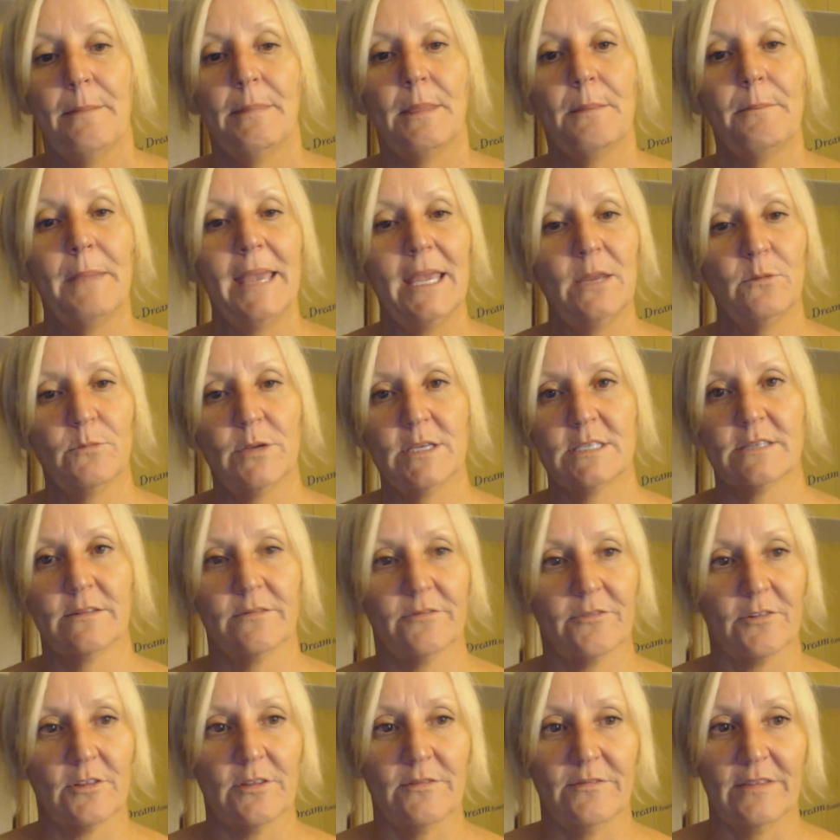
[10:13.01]
The main
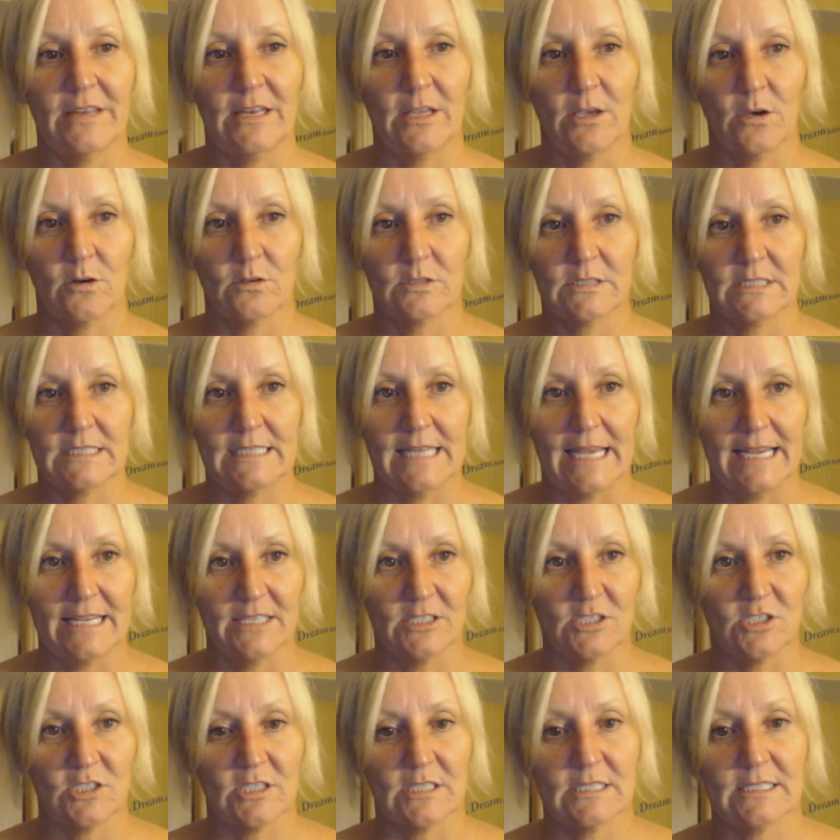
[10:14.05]
reason for the video today
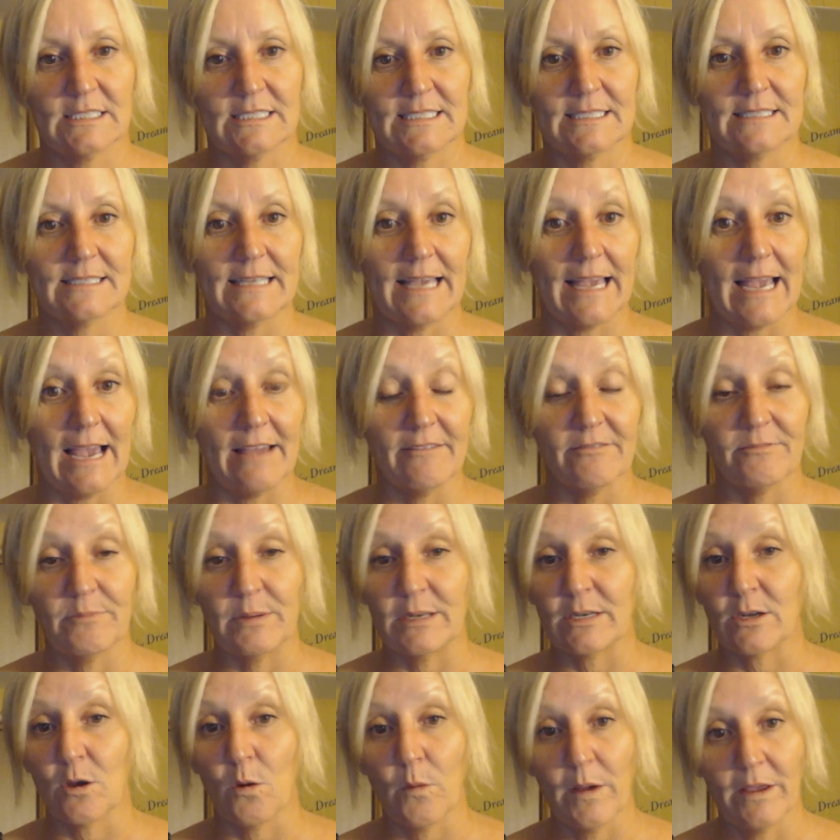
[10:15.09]
is just to say I've
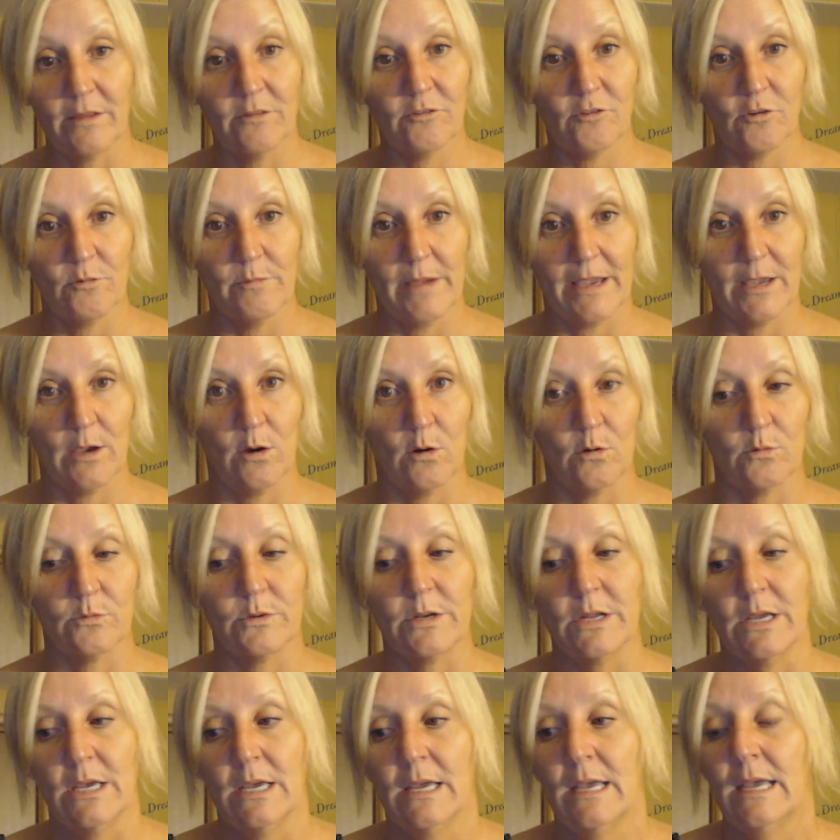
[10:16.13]
been going through my
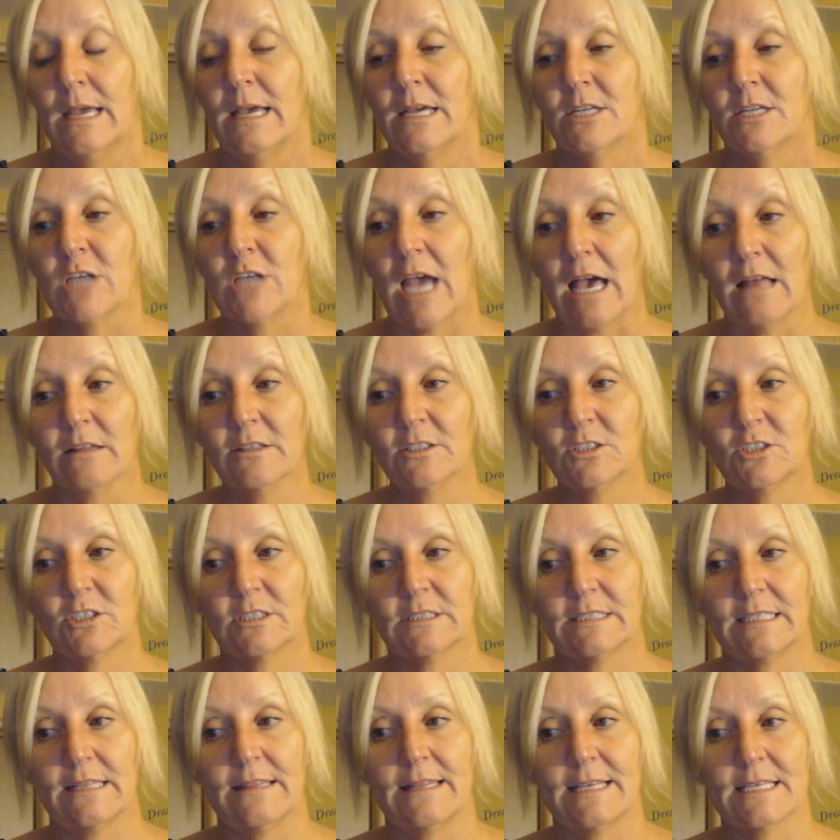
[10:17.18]
own
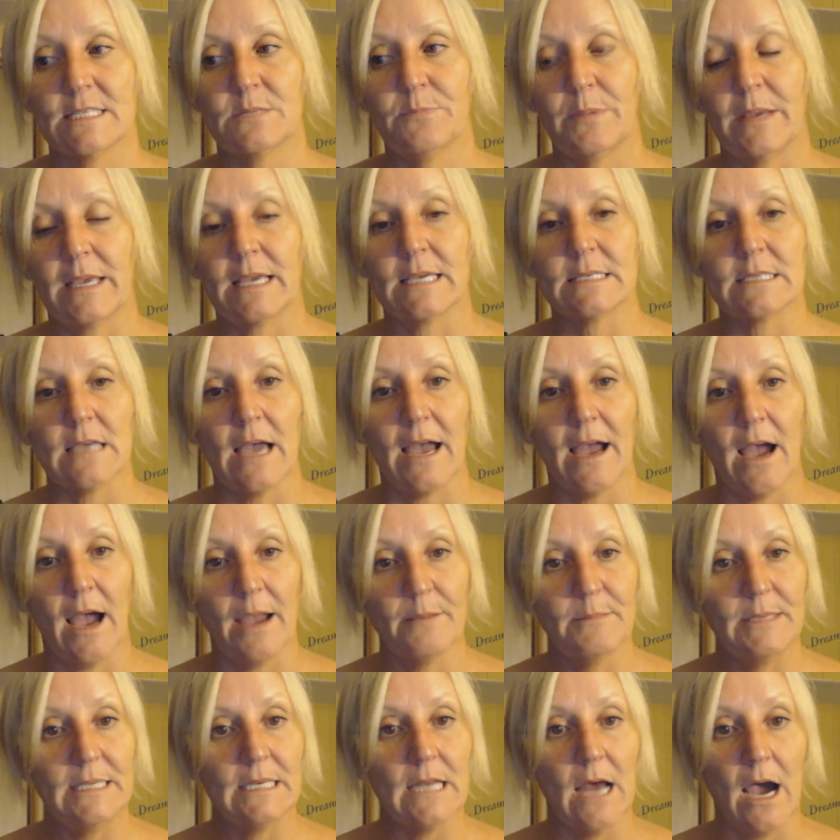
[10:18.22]
challenges in this, because
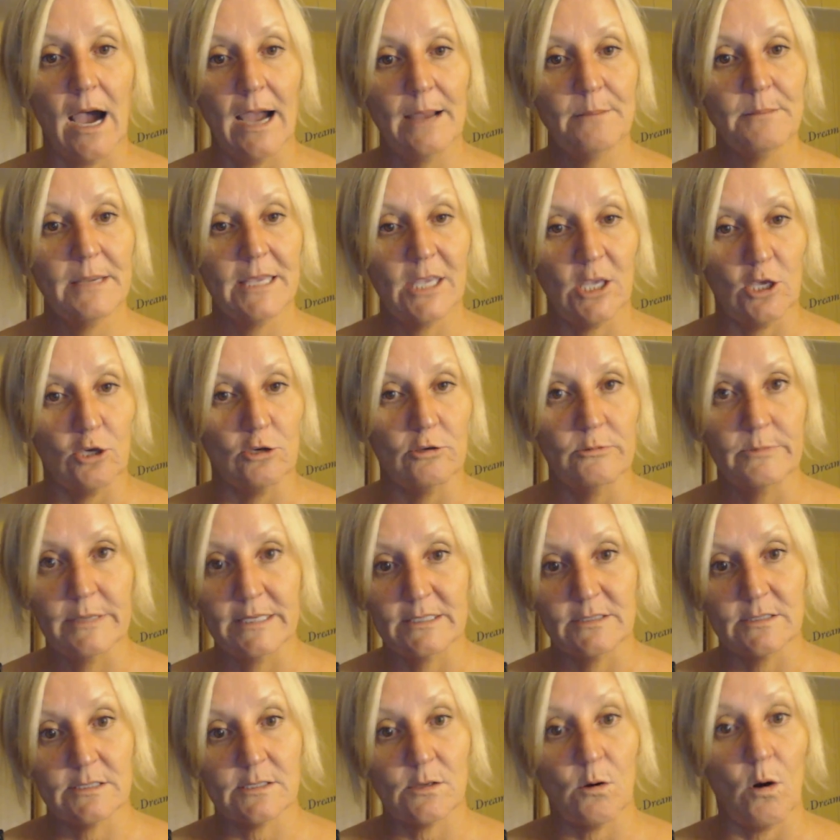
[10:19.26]
I mean, I'm a
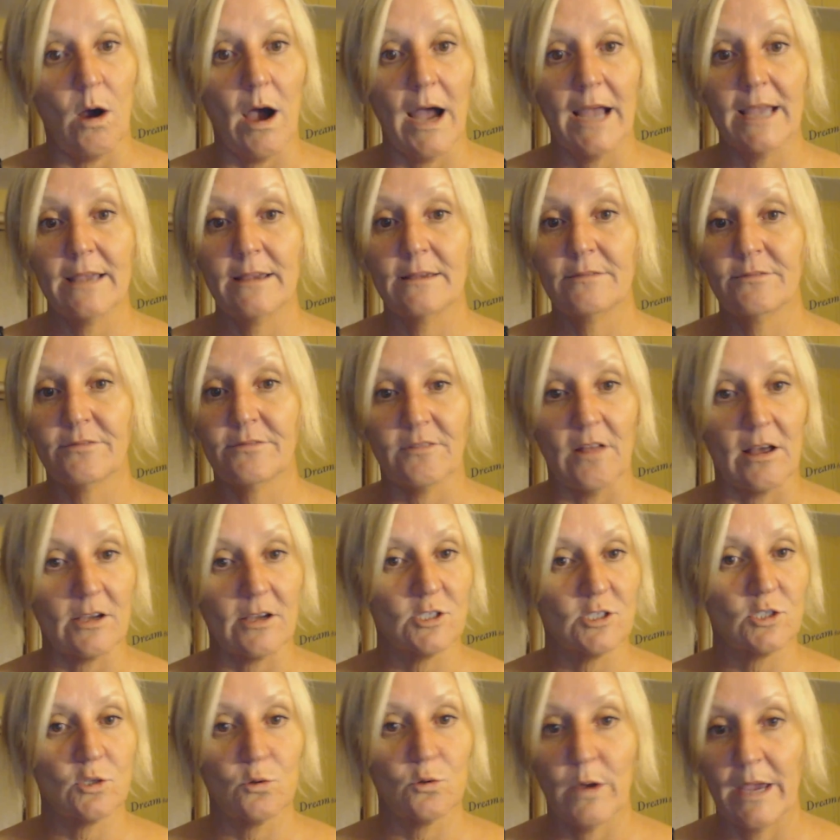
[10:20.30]
human, so I
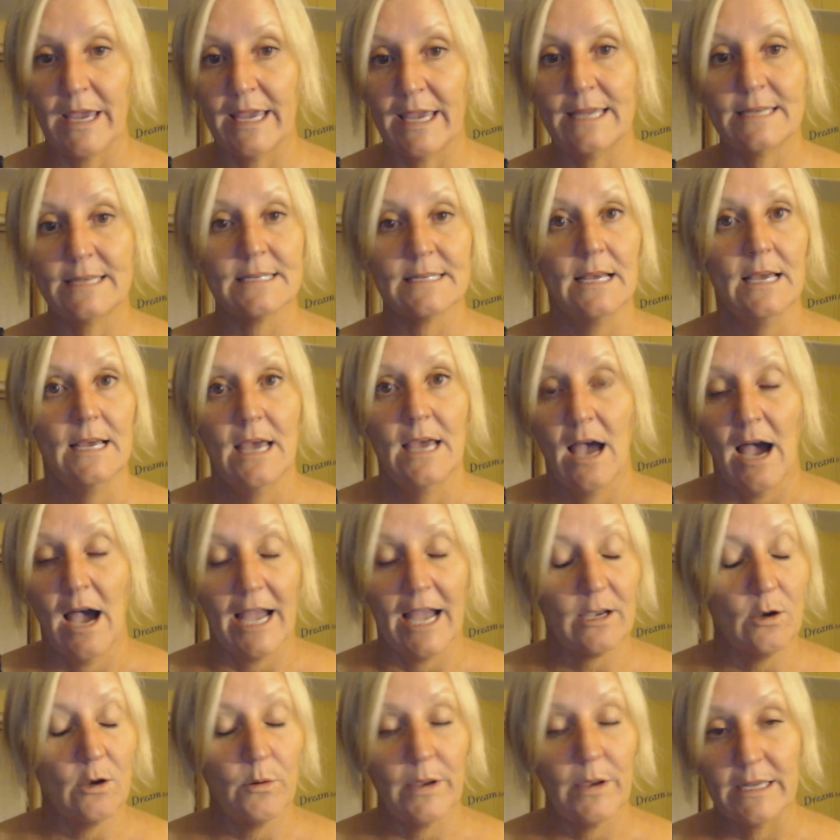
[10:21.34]
fluctuate.
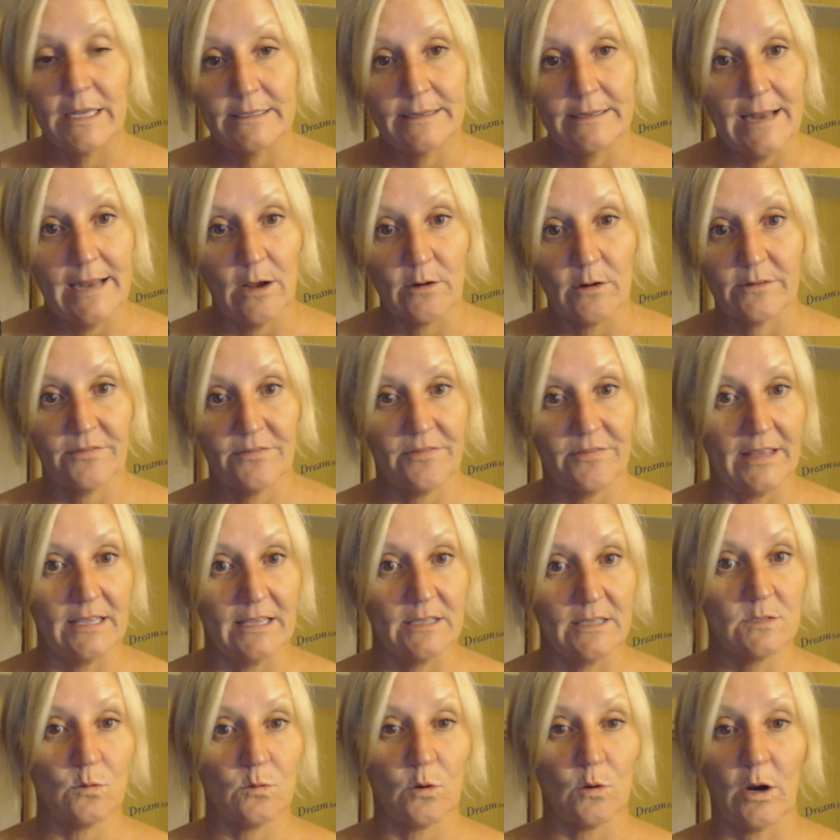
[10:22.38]
I go in and out of
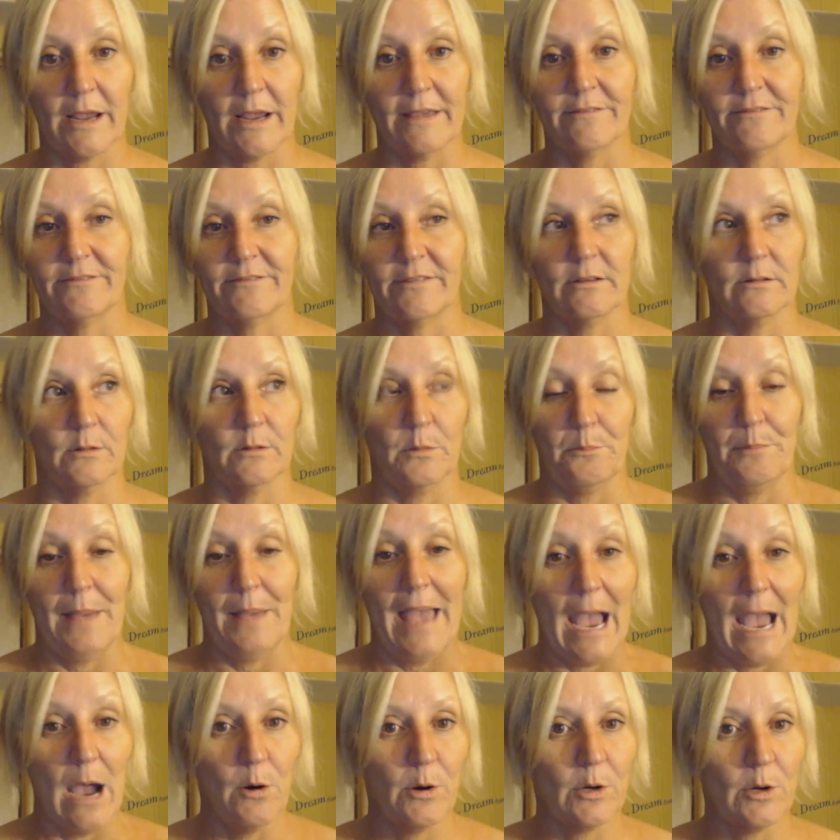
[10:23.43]
things where I feel
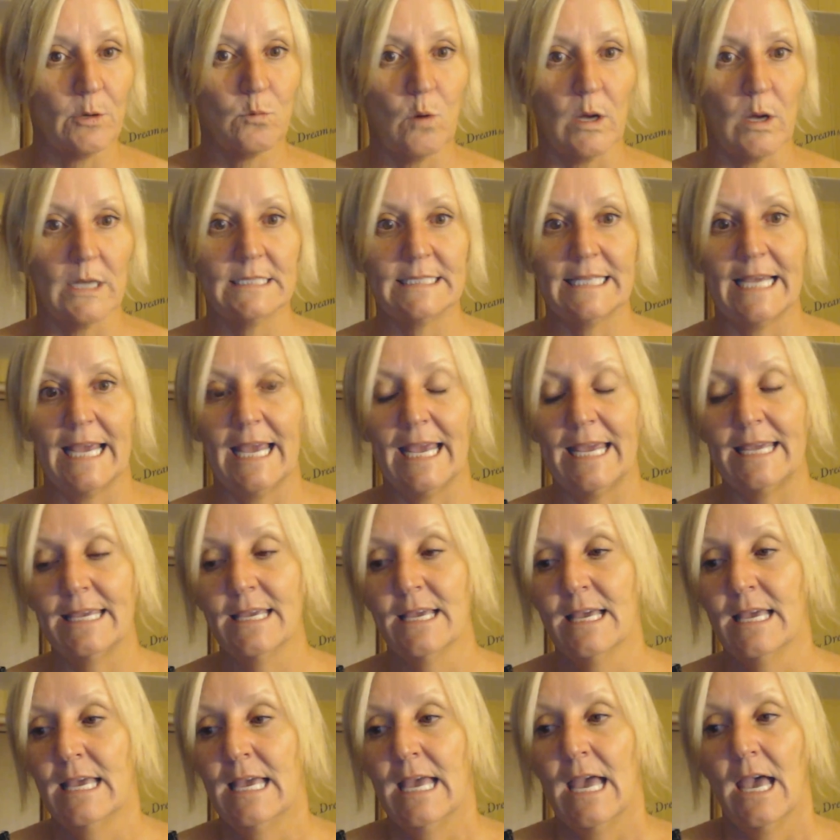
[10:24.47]
empowered one day.